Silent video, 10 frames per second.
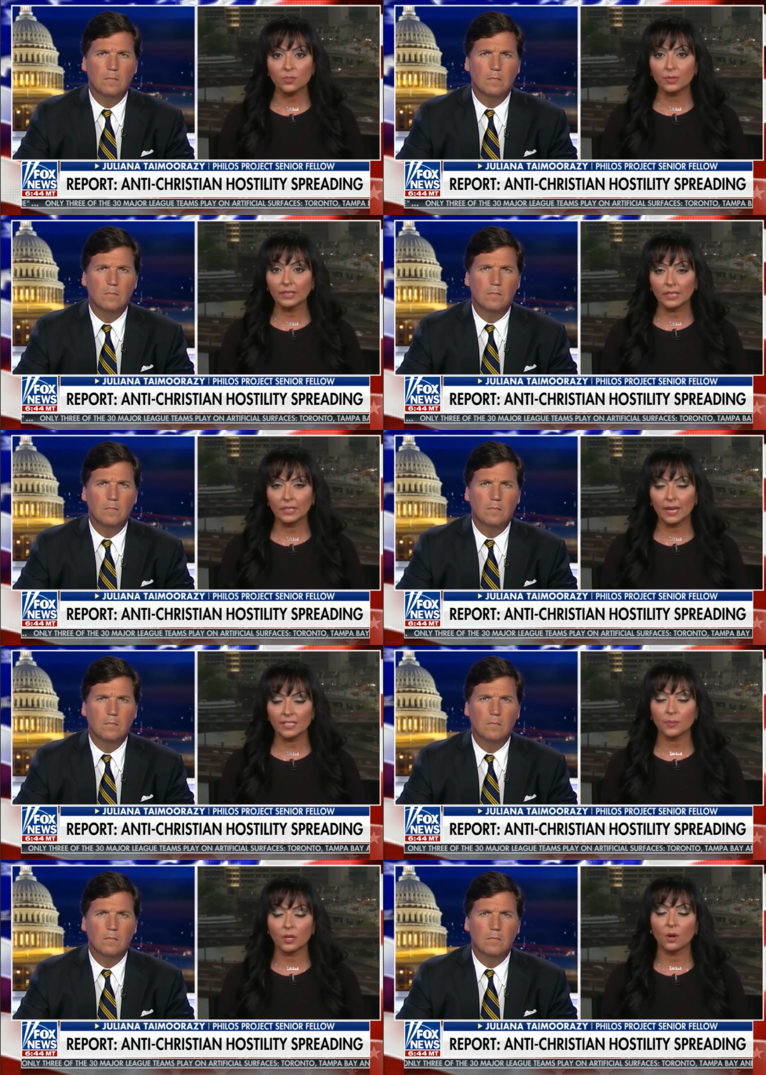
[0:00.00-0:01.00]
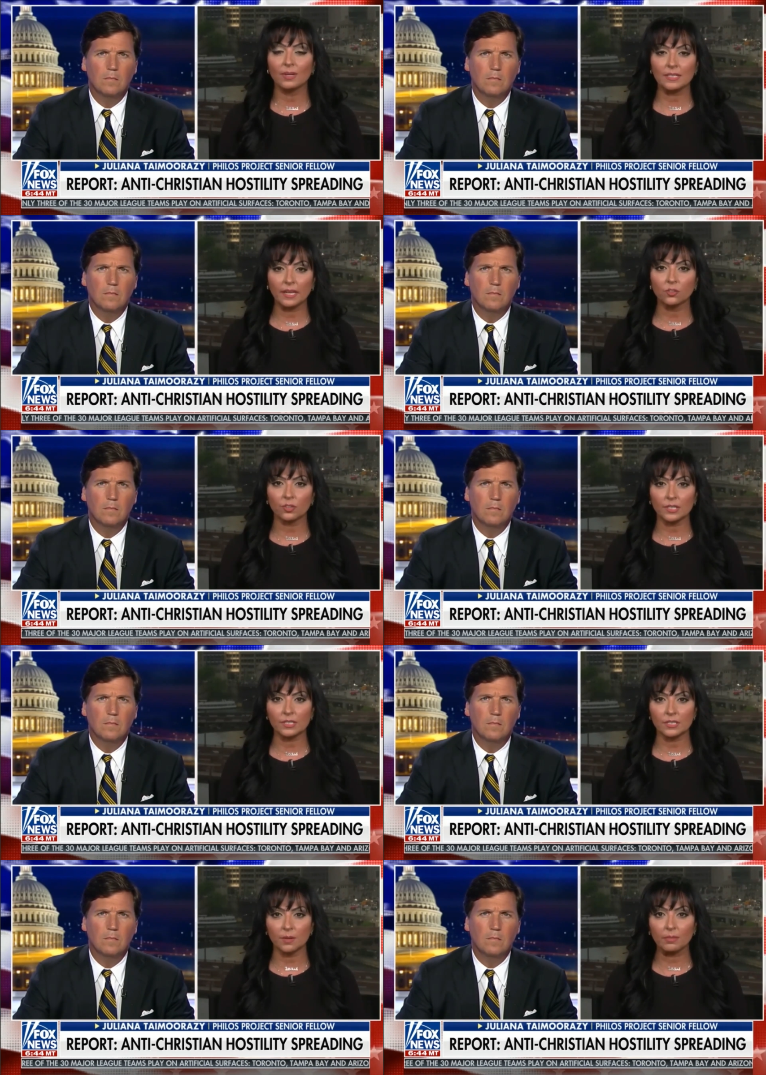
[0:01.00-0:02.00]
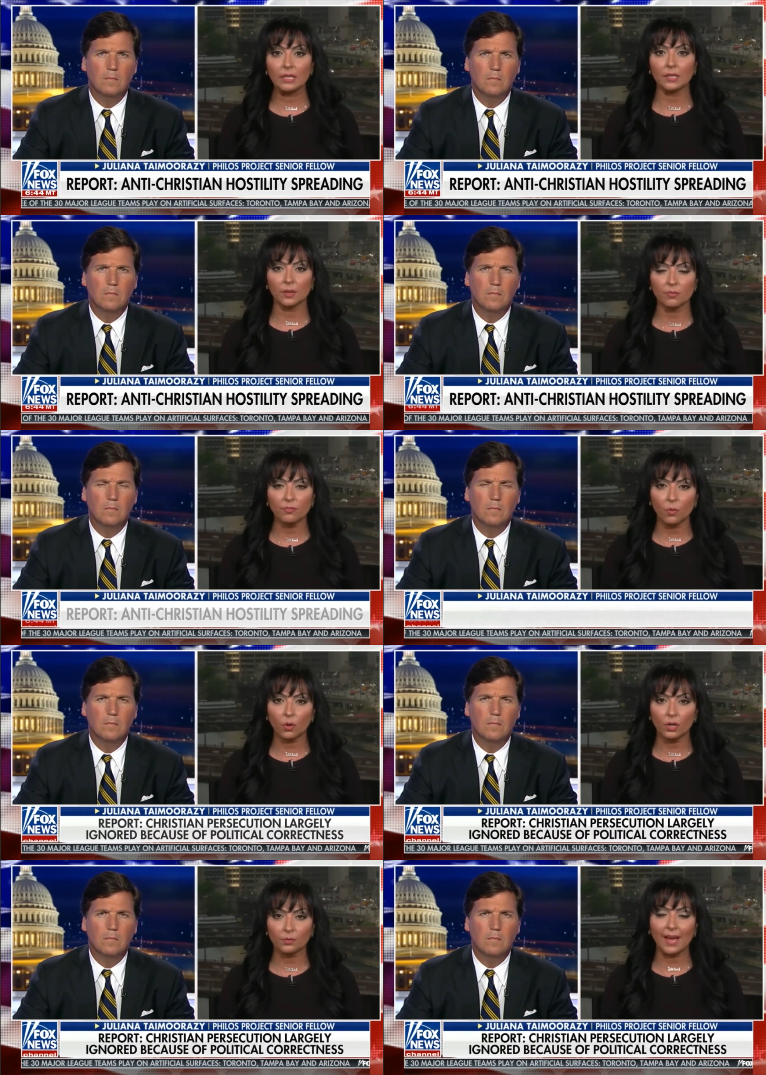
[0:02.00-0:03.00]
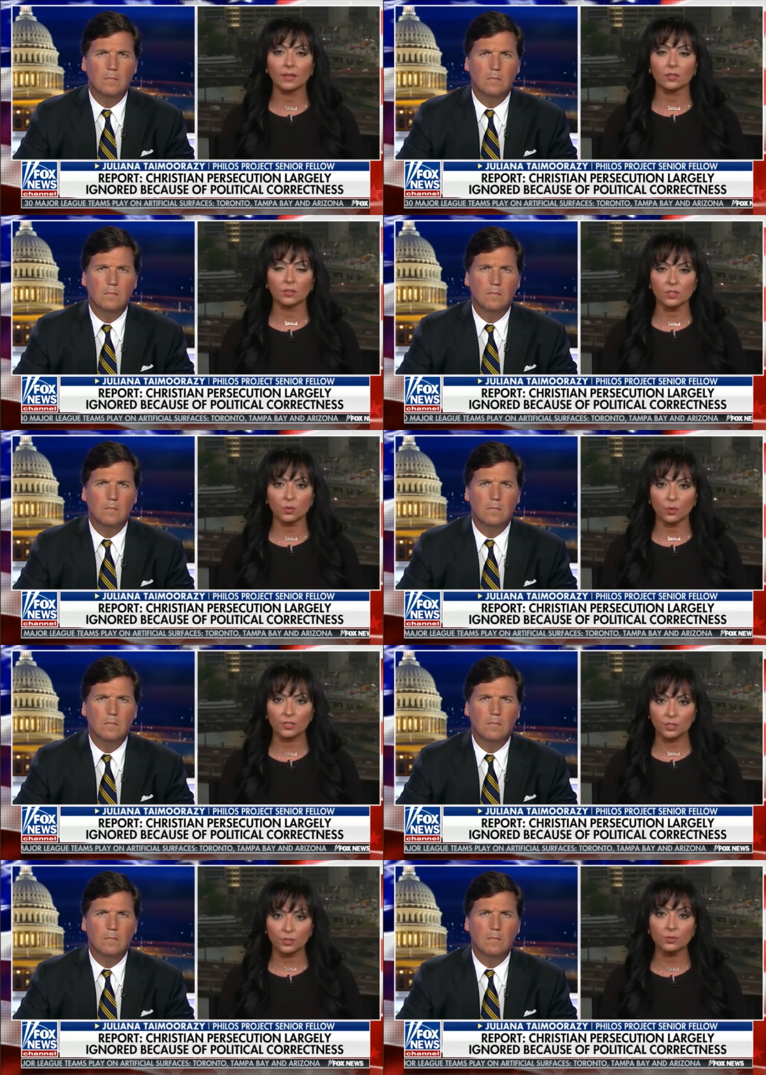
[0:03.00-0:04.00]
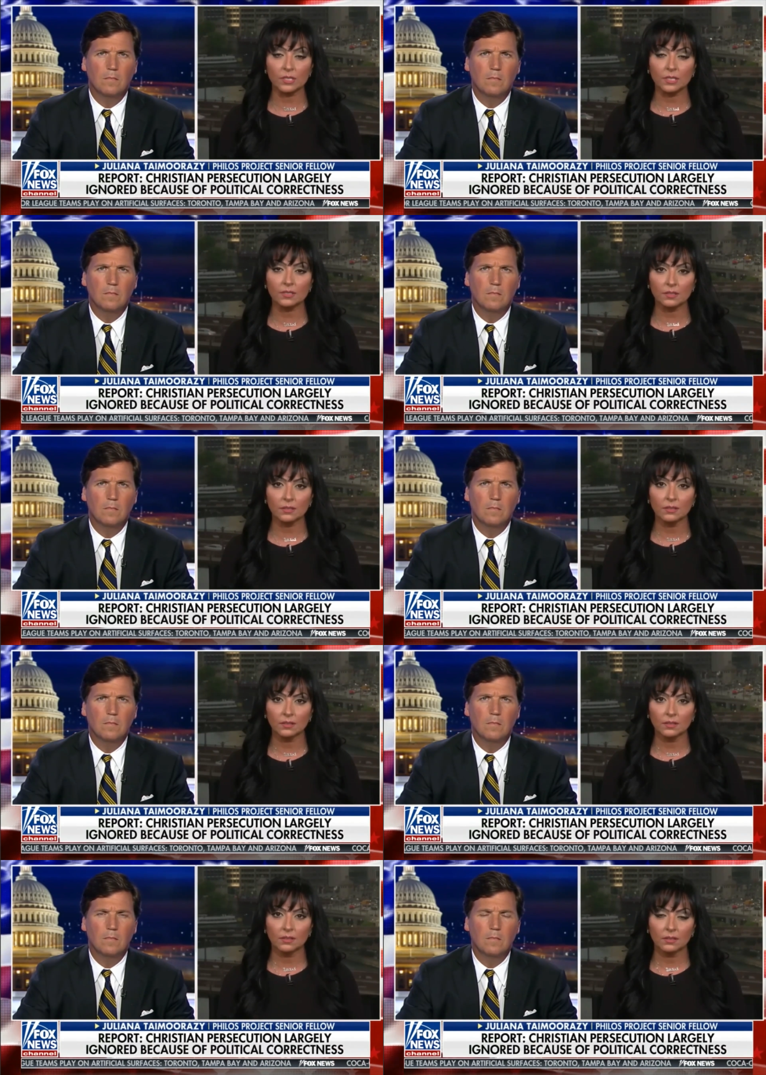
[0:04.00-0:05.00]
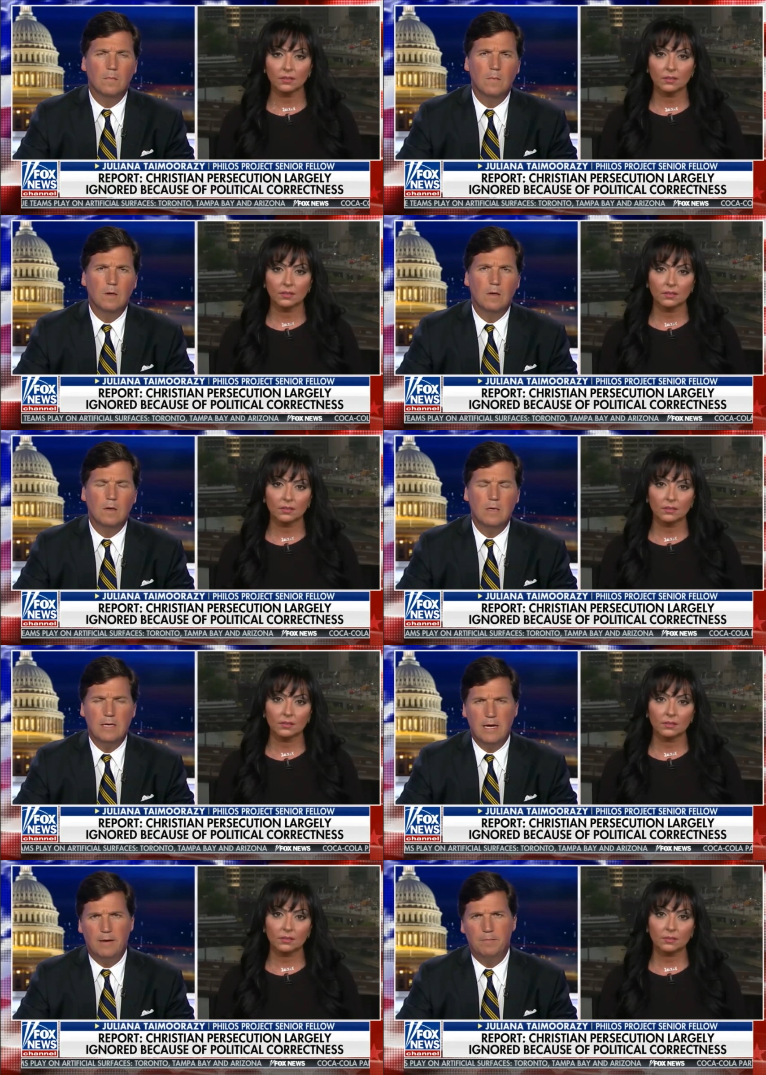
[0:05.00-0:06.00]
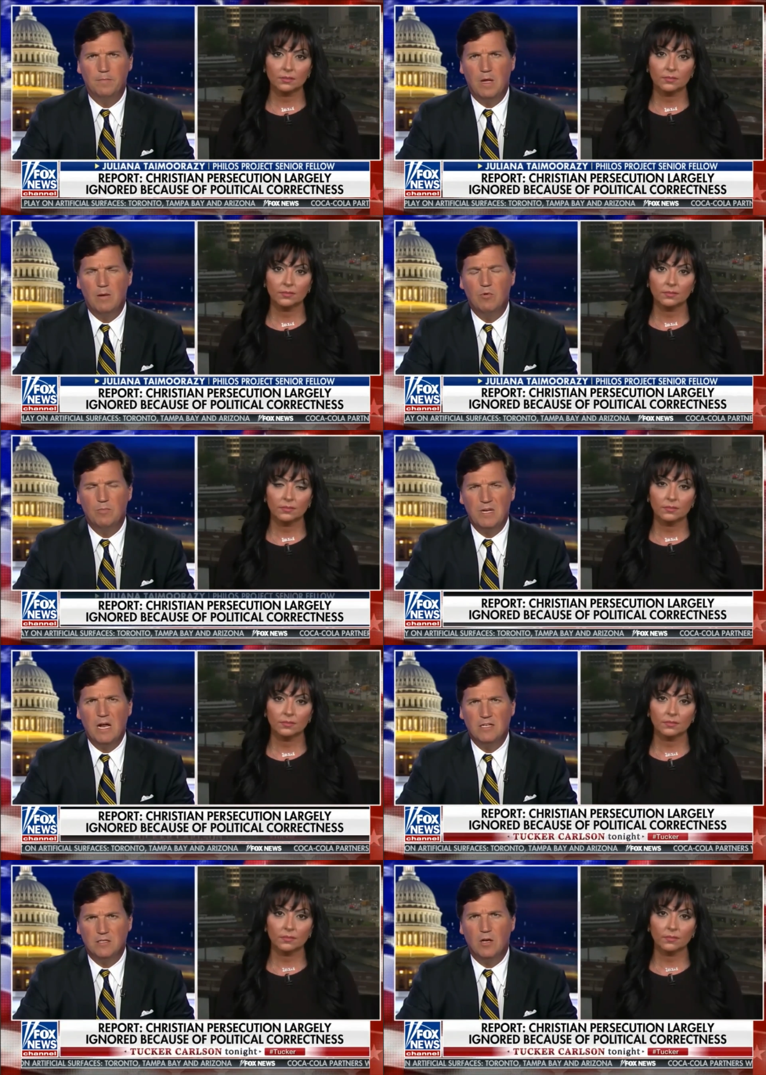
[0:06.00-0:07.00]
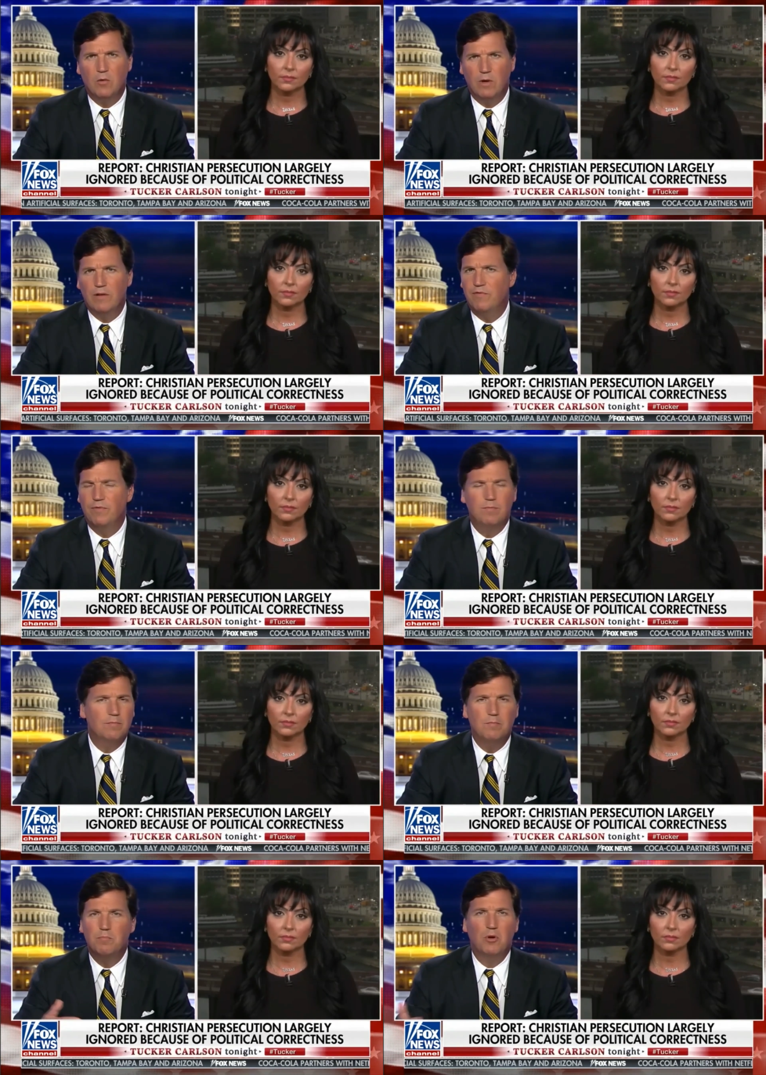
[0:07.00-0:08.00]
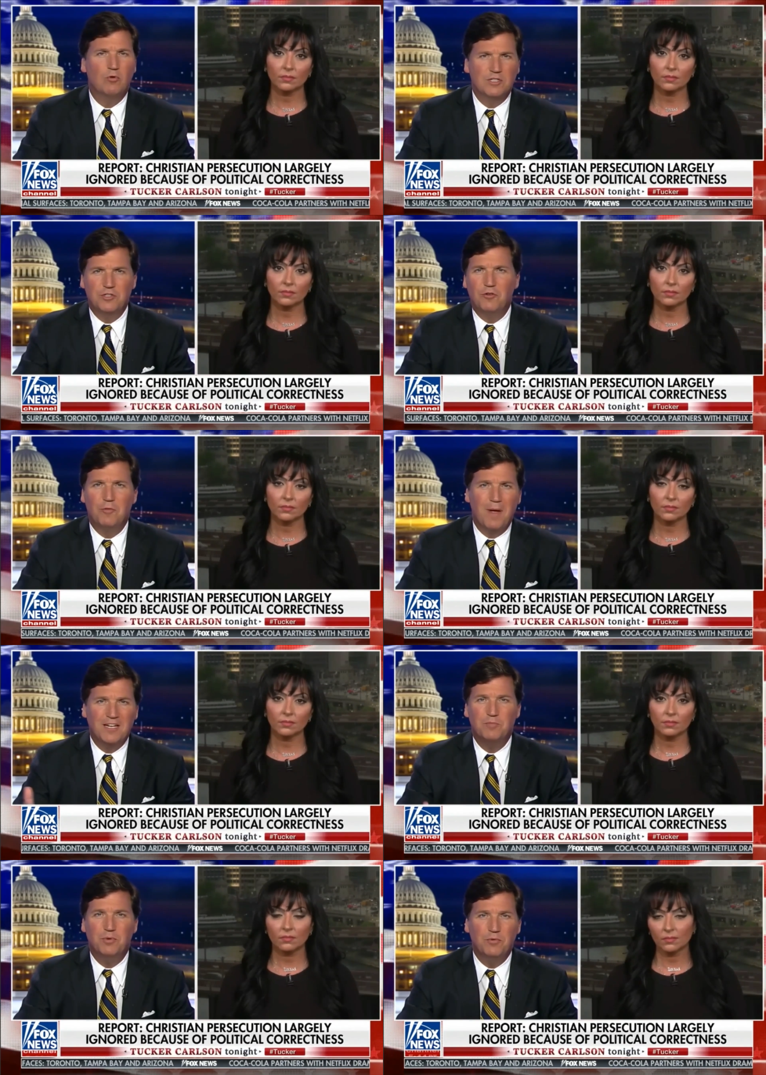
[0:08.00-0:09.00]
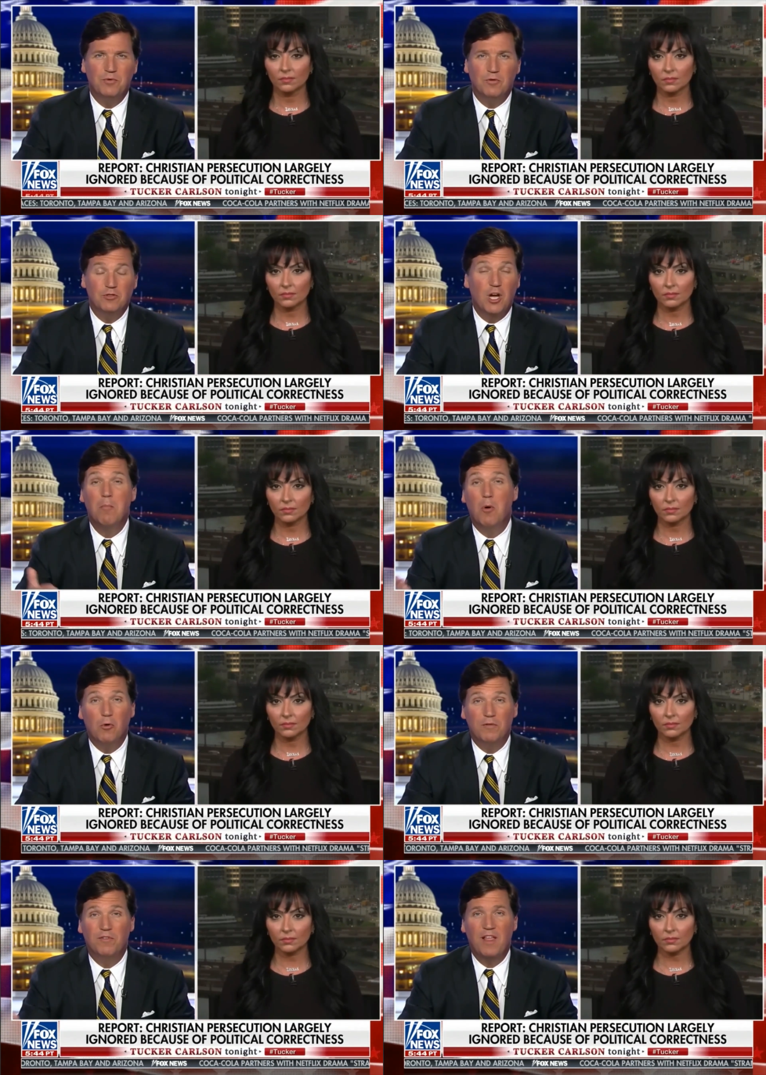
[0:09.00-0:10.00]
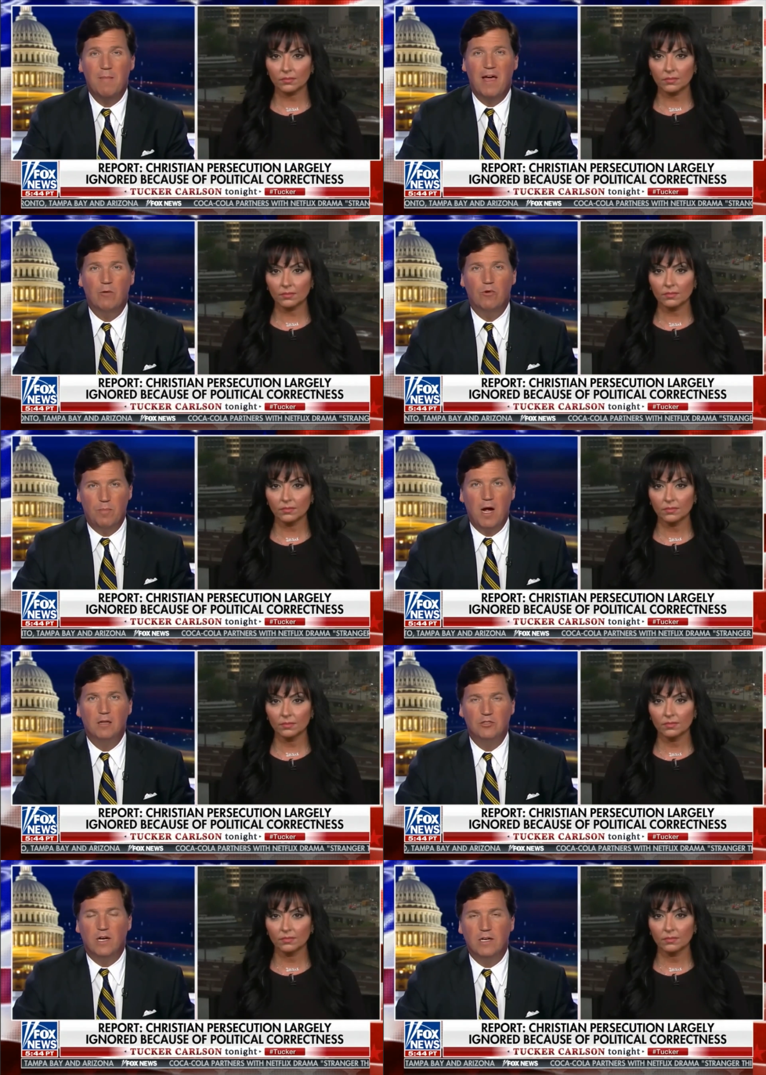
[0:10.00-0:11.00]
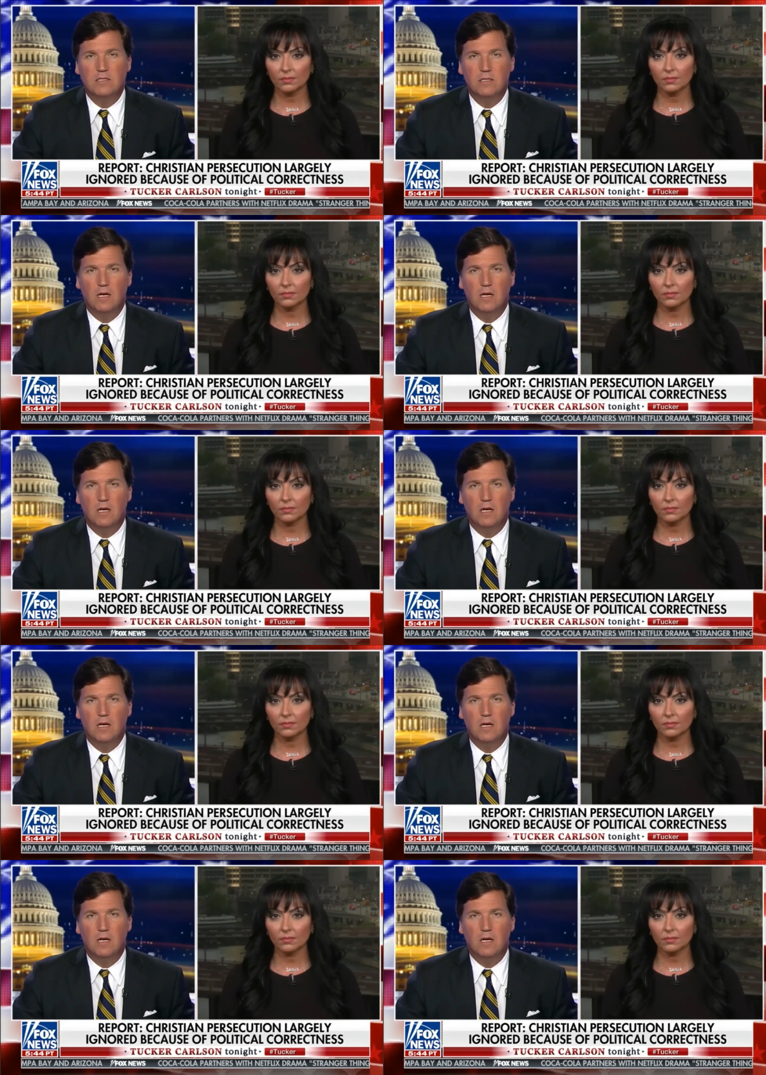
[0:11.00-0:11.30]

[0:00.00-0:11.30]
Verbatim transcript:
Speaker 1: really has become a dangerous medium for radicals who want to use it.
Speaker 2: Yeah, it would be nice, though, if Bill Kristol or Max Boot or John Bolton, for that matter, would apologize, uh,